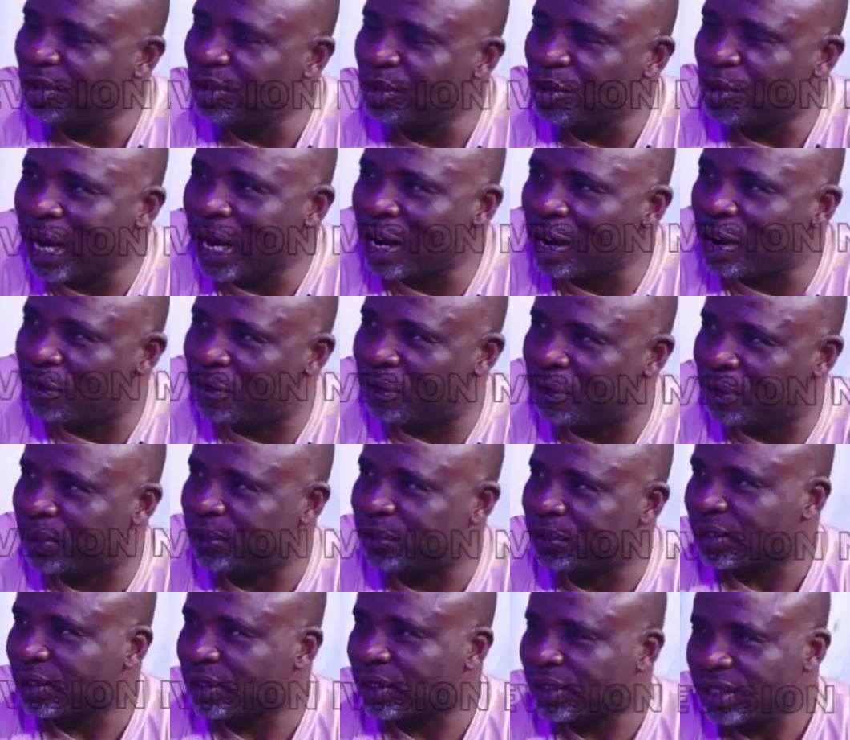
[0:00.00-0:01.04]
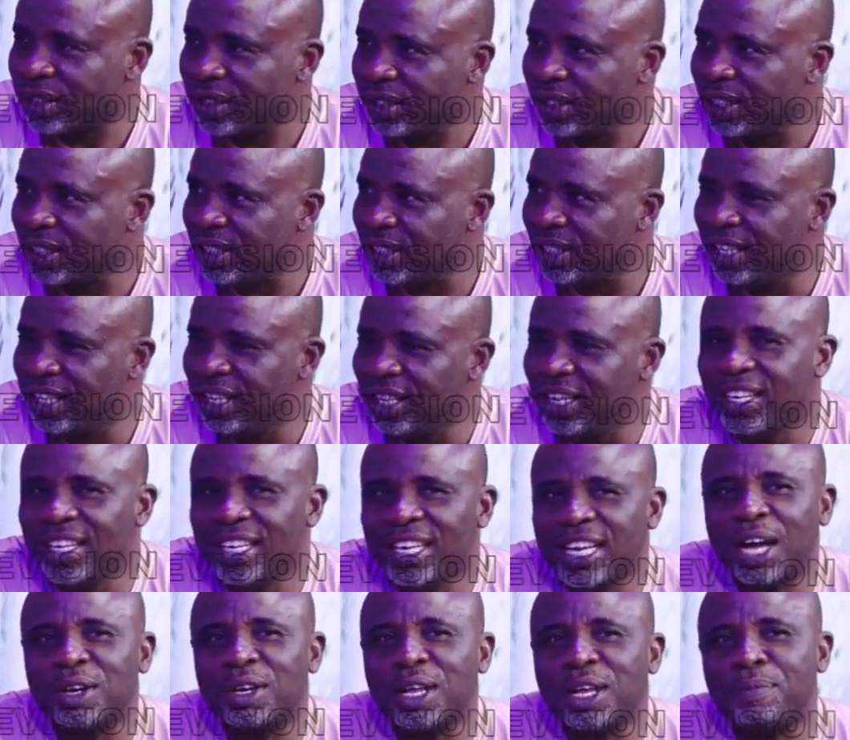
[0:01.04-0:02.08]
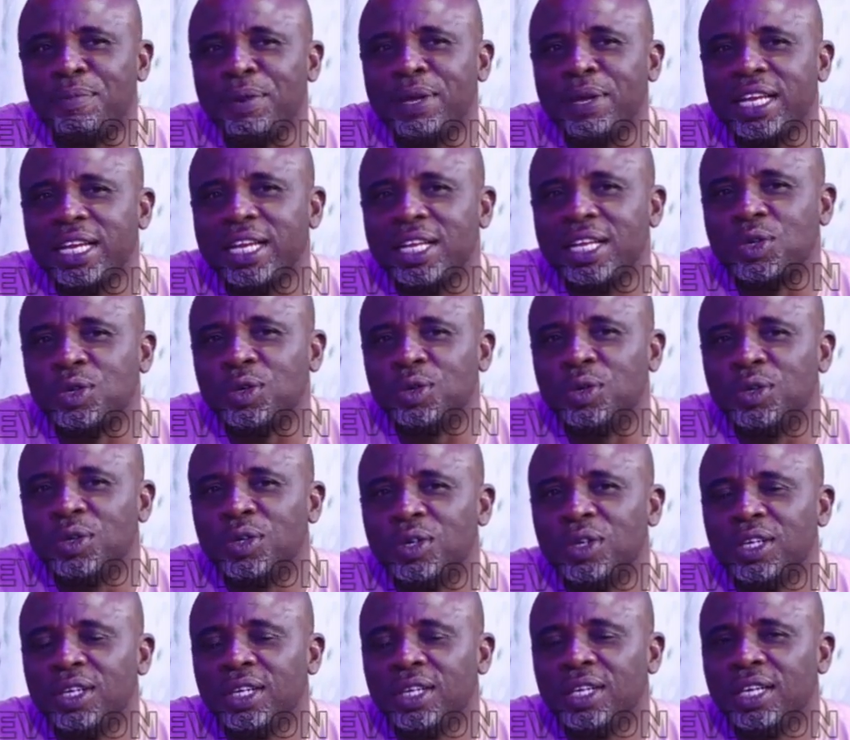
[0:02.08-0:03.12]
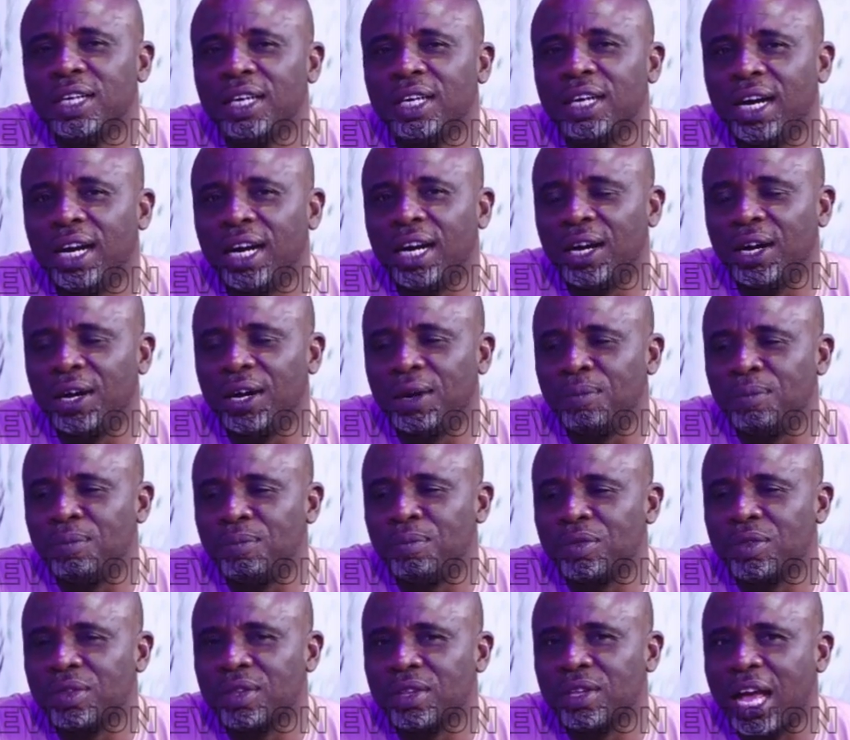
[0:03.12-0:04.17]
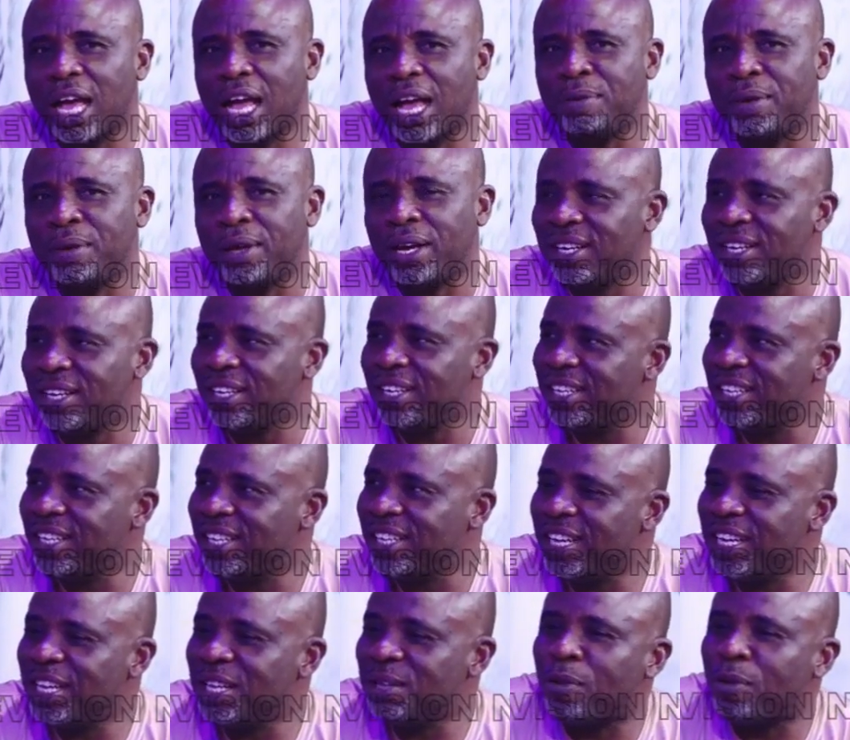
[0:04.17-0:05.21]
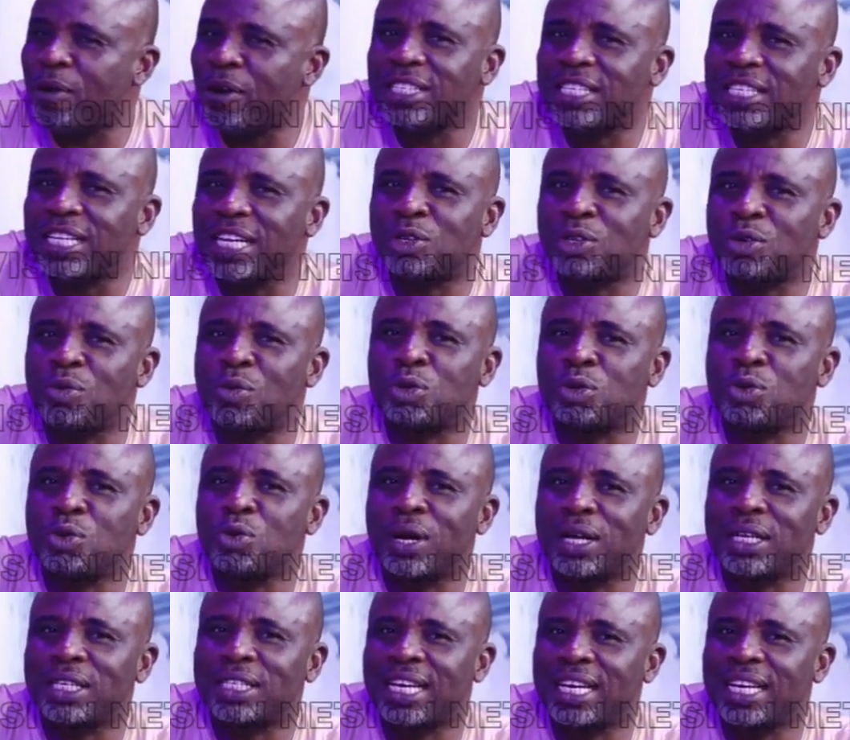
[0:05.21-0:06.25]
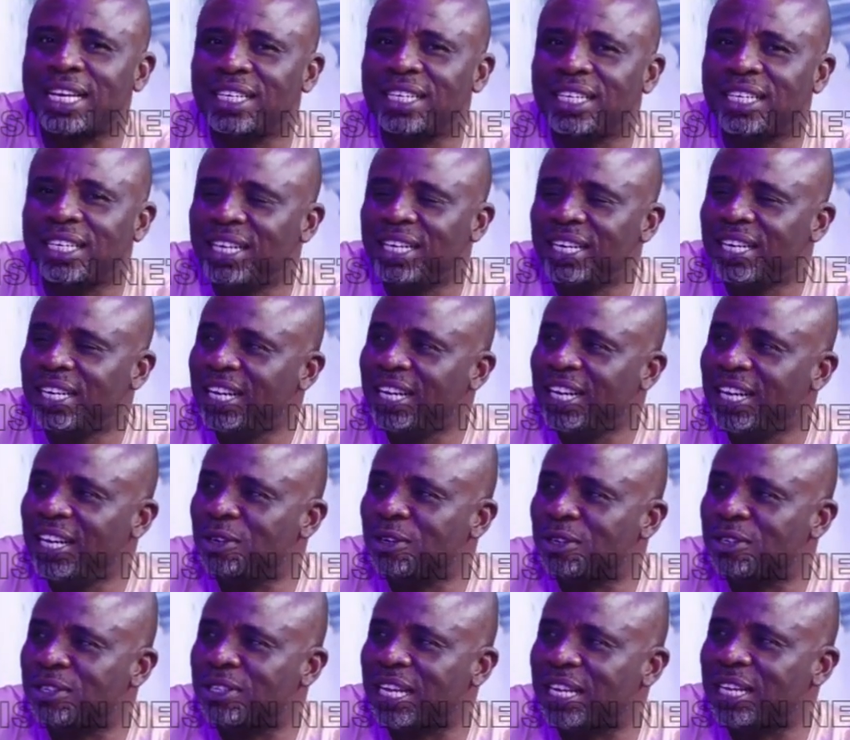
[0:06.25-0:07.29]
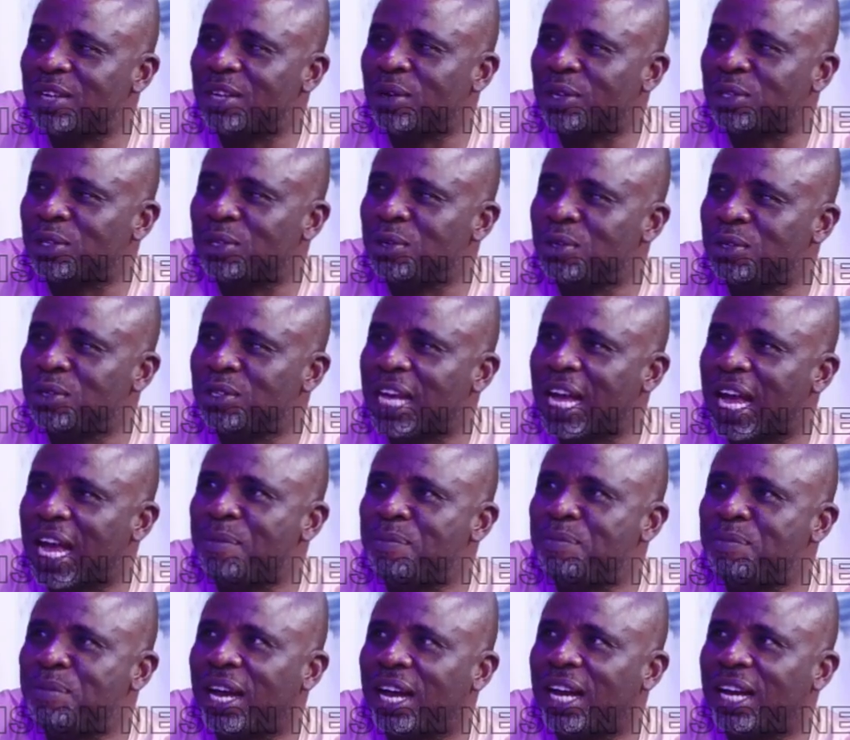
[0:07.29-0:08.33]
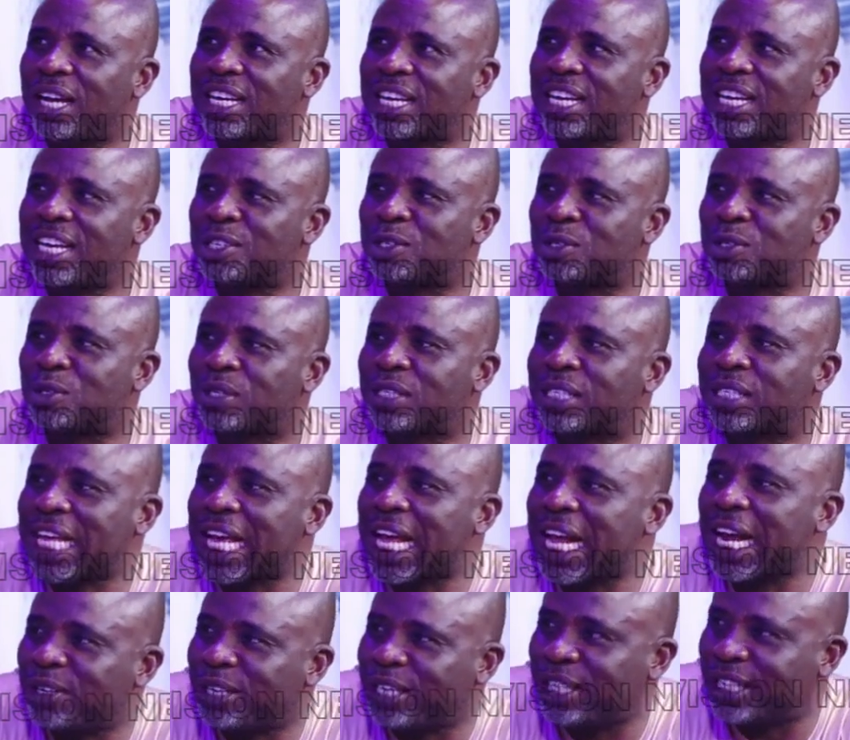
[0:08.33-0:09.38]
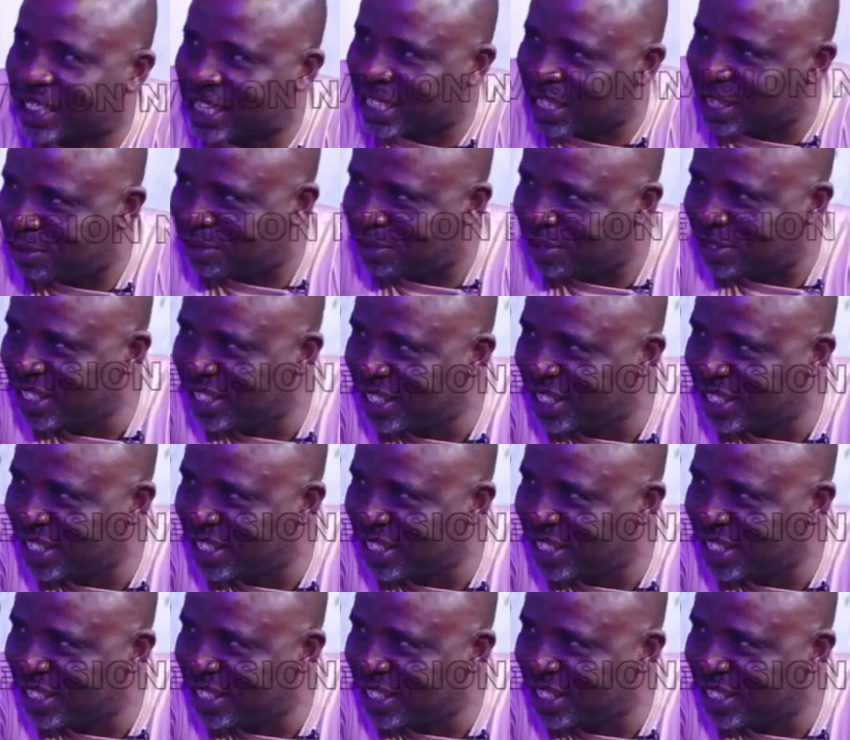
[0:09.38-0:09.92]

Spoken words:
One governor. Now they are bringing it to Abia. It boils down to what we were saying. It looks like they want to use the Abia case to sell themselves.